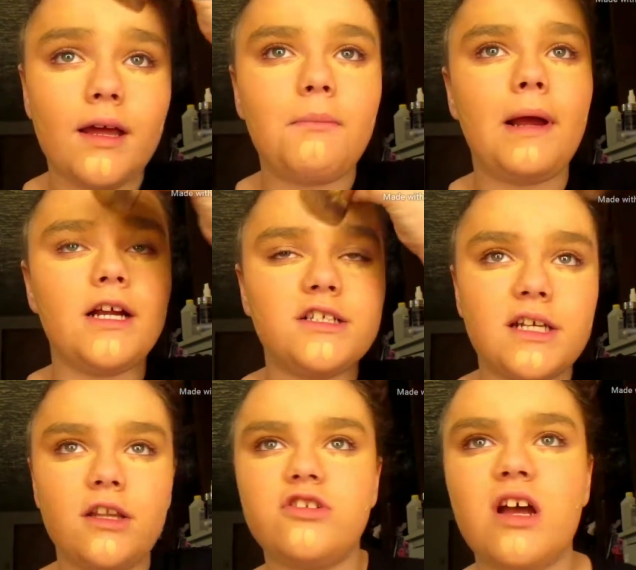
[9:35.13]
My hair's
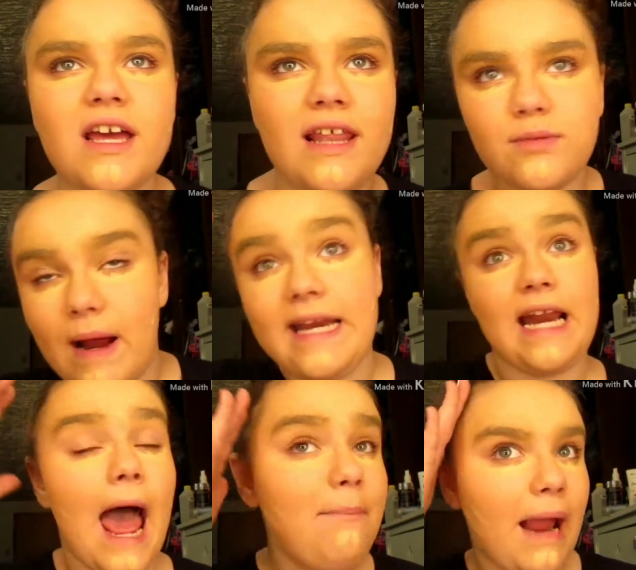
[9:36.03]
getting a little sucking. That's why I need
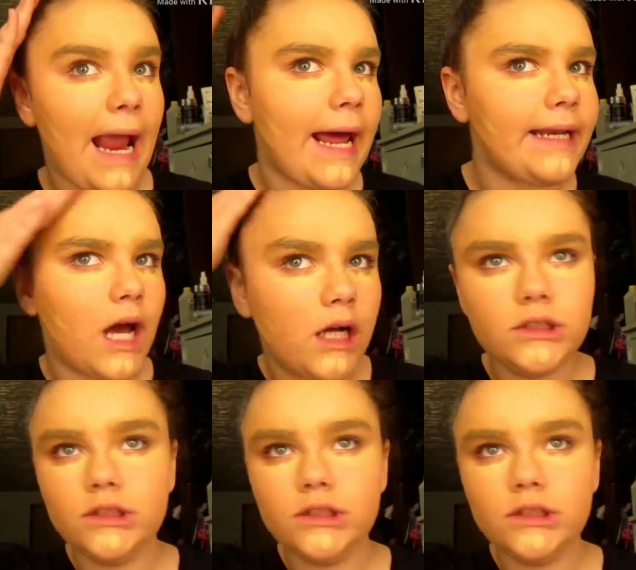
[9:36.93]
a headband.